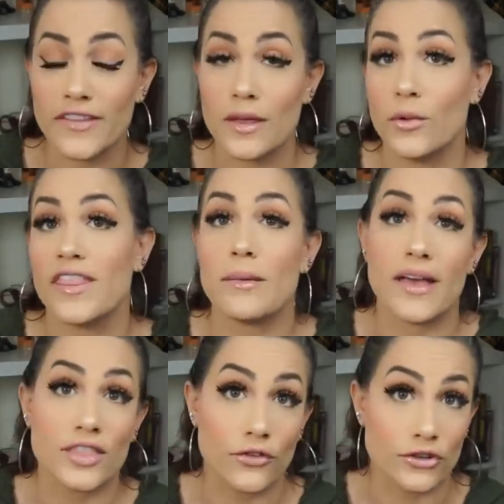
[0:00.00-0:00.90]
And then when they
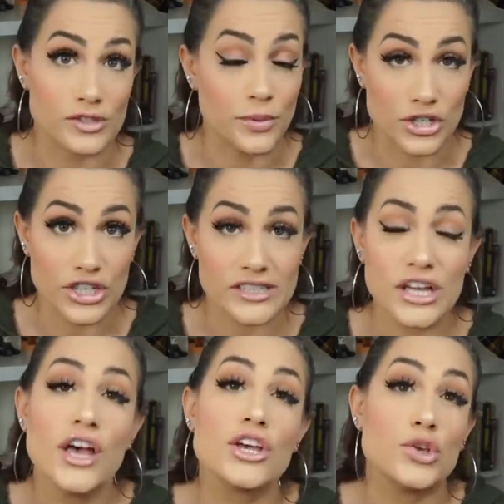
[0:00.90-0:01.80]
make their first purchase,
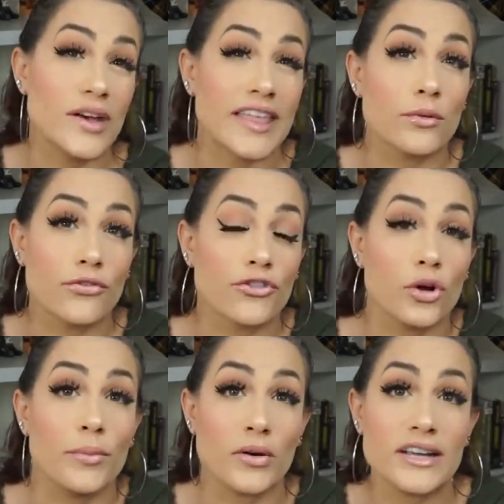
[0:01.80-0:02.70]
you get that
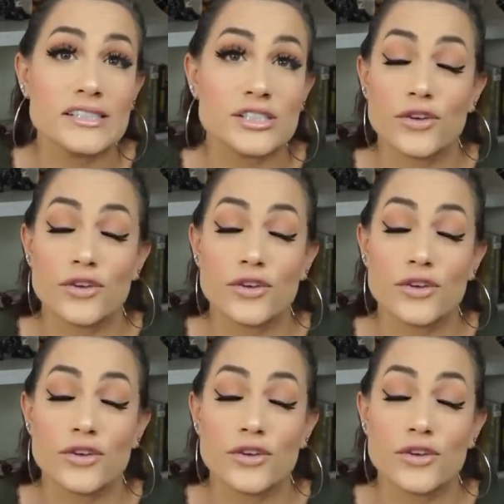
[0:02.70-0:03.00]
referral bonus.